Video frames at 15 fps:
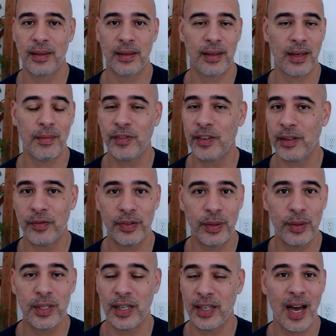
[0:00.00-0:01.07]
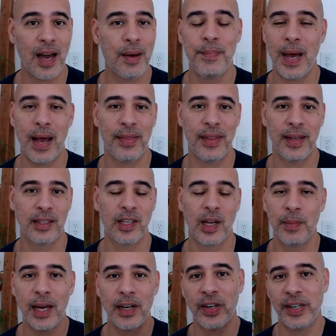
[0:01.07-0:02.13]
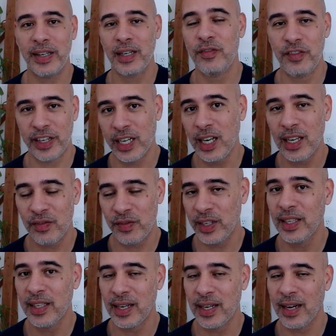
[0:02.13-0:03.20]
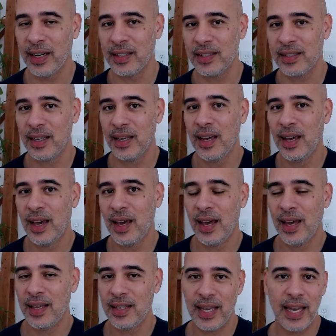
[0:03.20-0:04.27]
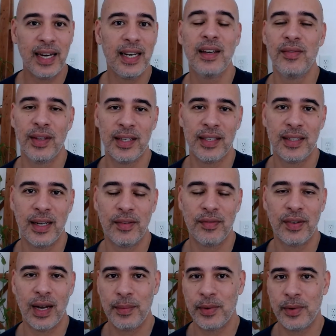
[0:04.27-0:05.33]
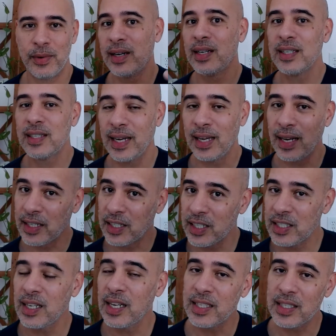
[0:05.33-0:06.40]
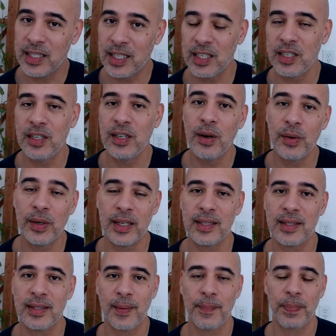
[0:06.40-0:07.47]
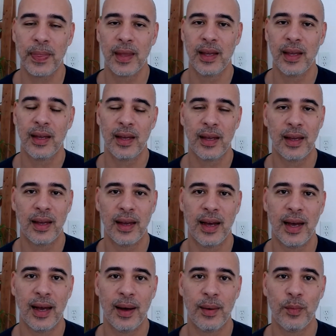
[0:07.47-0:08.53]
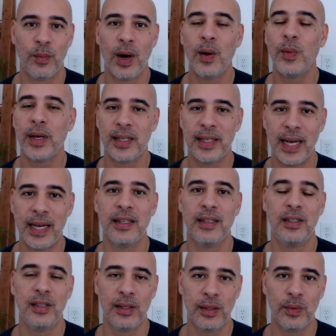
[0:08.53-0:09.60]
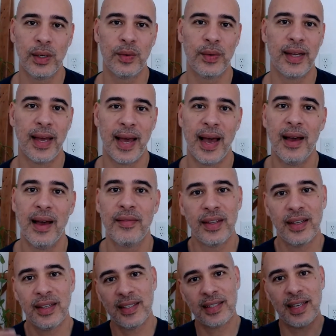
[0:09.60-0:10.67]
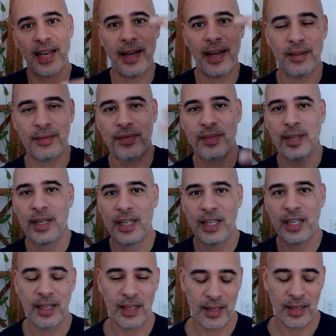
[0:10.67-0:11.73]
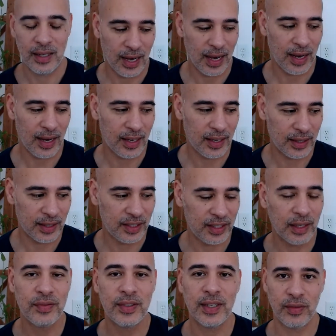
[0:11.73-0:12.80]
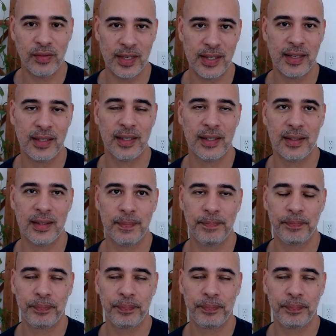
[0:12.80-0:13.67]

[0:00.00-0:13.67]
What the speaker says: Comfort foods are not bad things. I'm not trying to villainize any of this stuff. I'm trying to say, let's just notice what we tend to do when we have this kind of shift in resistance.